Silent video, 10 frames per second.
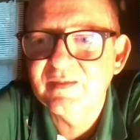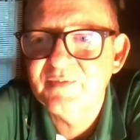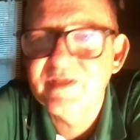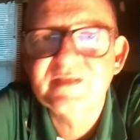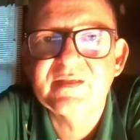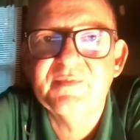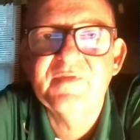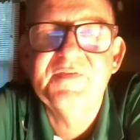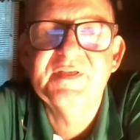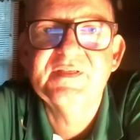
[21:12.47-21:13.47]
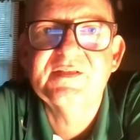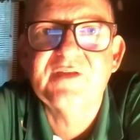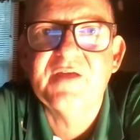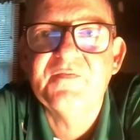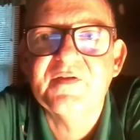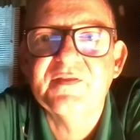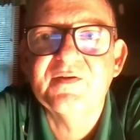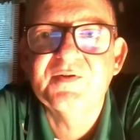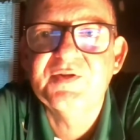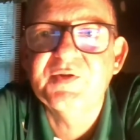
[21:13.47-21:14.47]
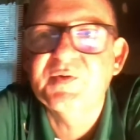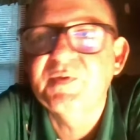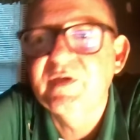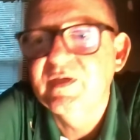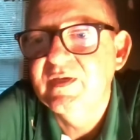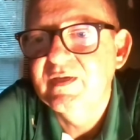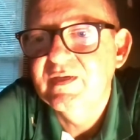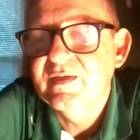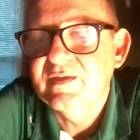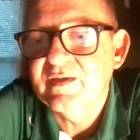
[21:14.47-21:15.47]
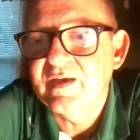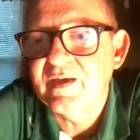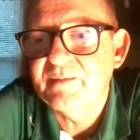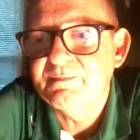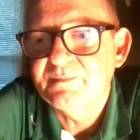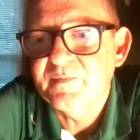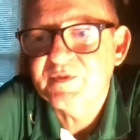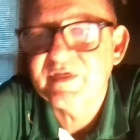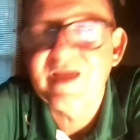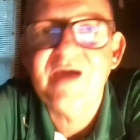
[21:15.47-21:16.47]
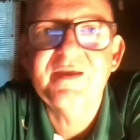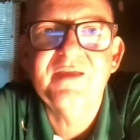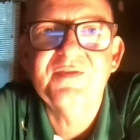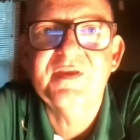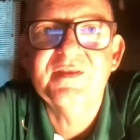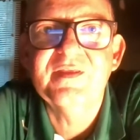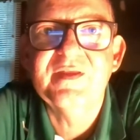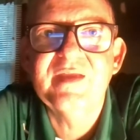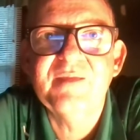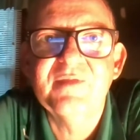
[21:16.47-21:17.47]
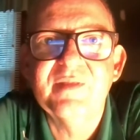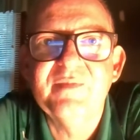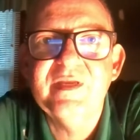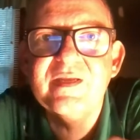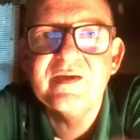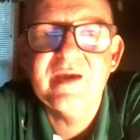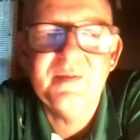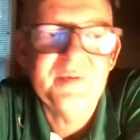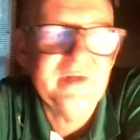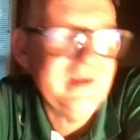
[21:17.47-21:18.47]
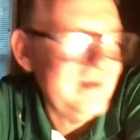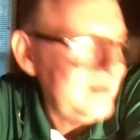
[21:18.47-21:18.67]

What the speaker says: hit some of his stuff on there too. Which now I can't think of the name of the media company.